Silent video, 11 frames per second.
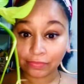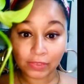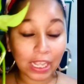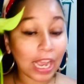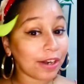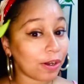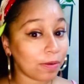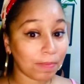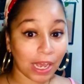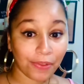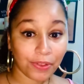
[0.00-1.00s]
I know
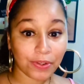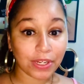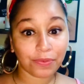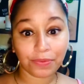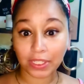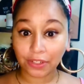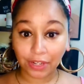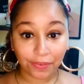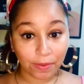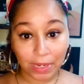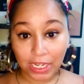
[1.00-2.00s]
pothos are really great
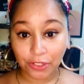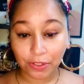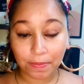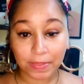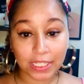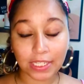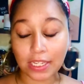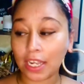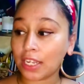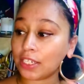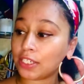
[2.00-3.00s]
for bedrooms and
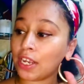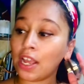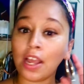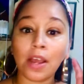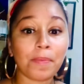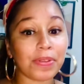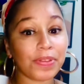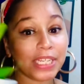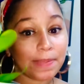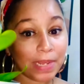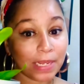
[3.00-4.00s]
such, but
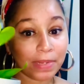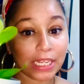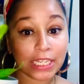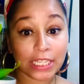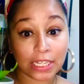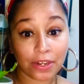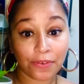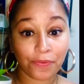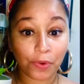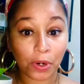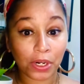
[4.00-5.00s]
this baby is good
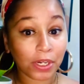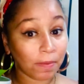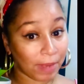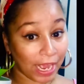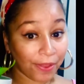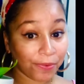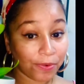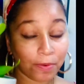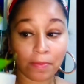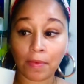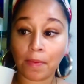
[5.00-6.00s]
for your
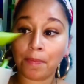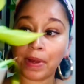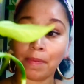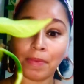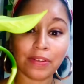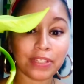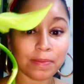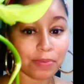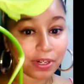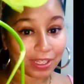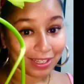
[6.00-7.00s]
bathroom, but most
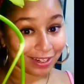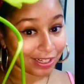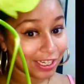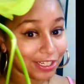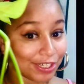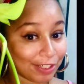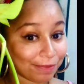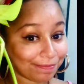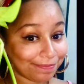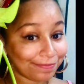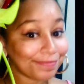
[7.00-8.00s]
importantly, your
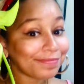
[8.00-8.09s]
kitchen.